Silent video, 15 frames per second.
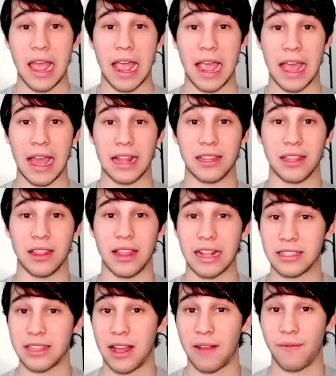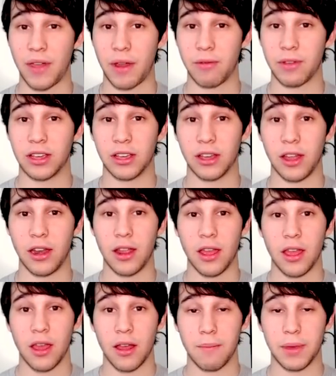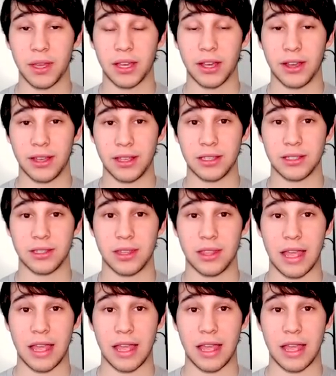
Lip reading: And that's not very good because